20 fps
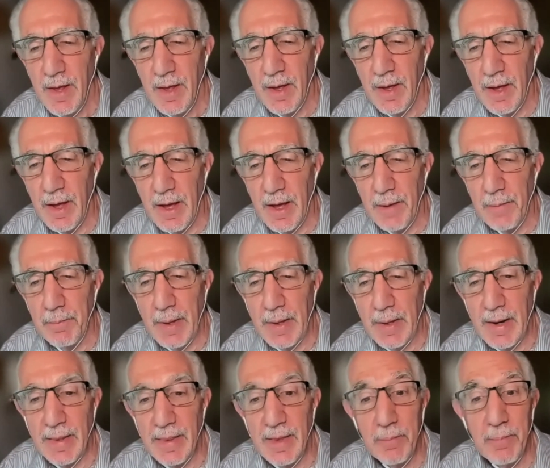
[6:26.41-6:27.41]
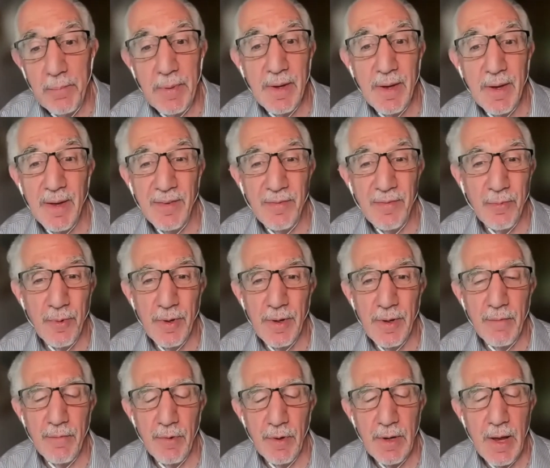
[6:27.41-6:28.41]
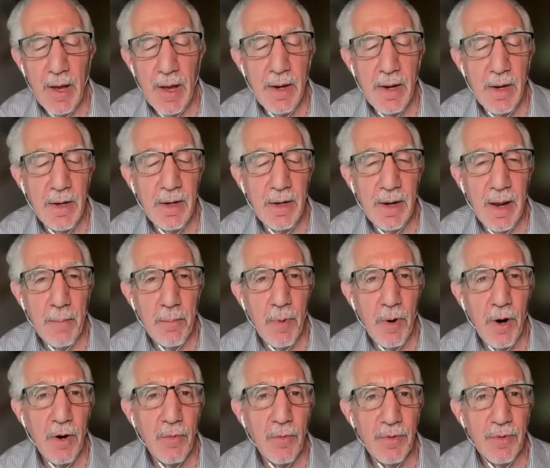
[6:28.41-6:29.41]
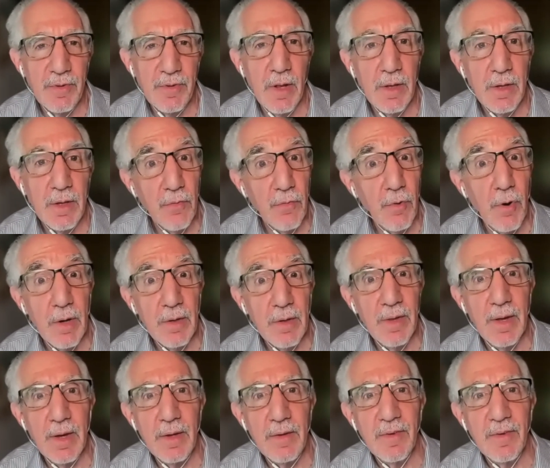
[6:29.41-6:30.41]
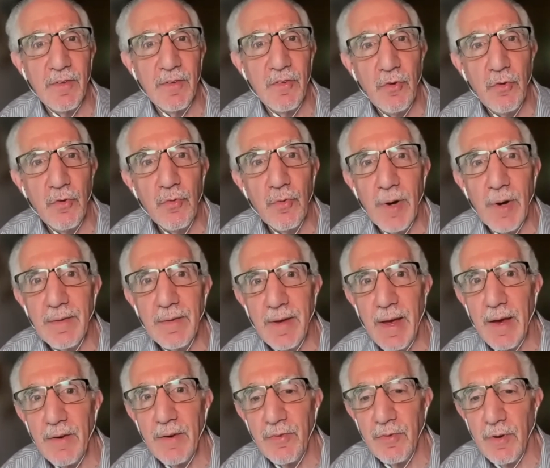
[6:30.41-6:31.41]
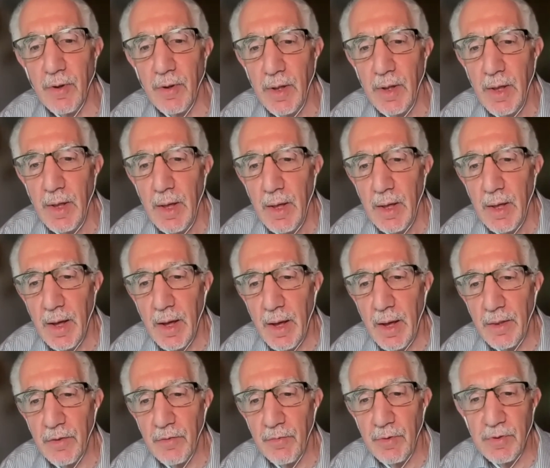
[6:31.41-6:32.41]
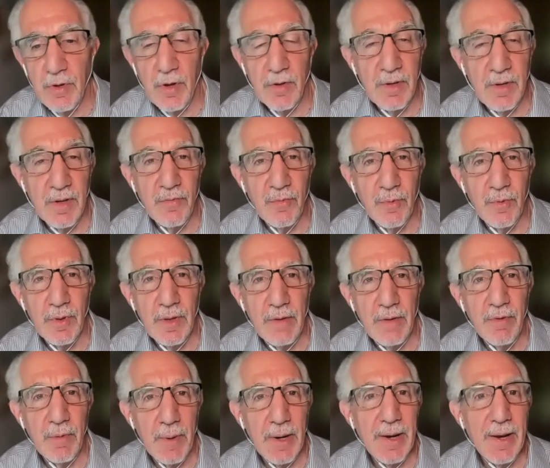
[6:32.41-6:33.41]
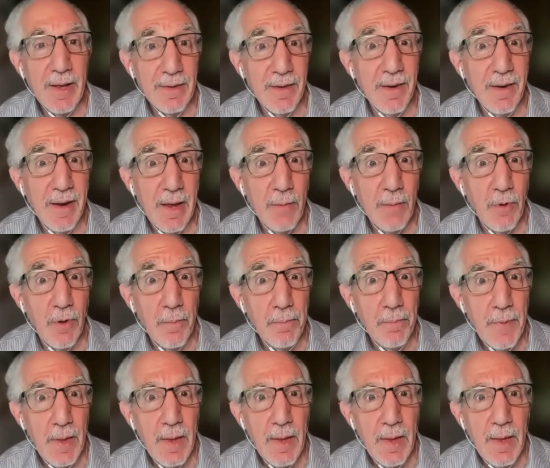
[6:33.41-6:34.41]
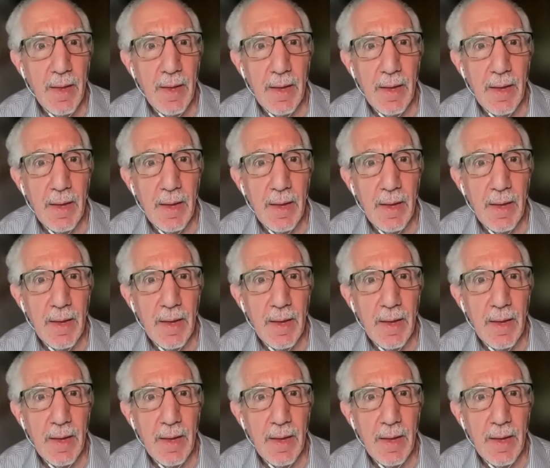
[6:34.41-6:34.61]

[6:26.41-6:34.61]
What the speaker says: And I think because we're not hitting that mark, we're selling the wrong things, it's too transactional. The result is we're leaving money on the table.